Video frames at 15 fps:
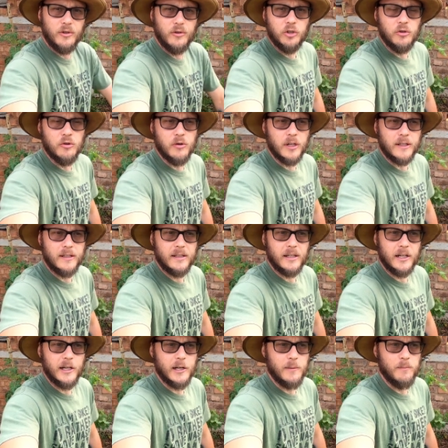to its
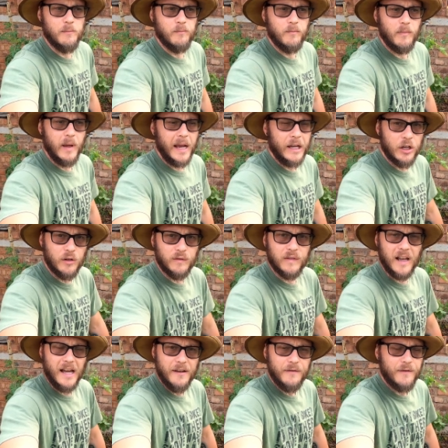end
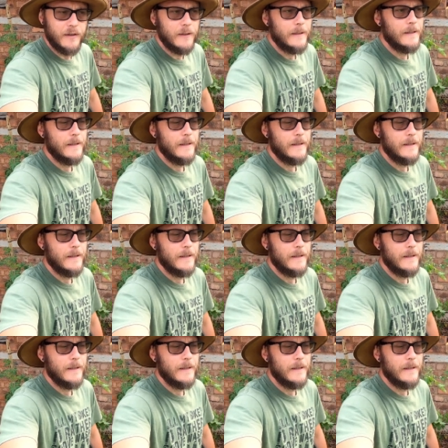of life.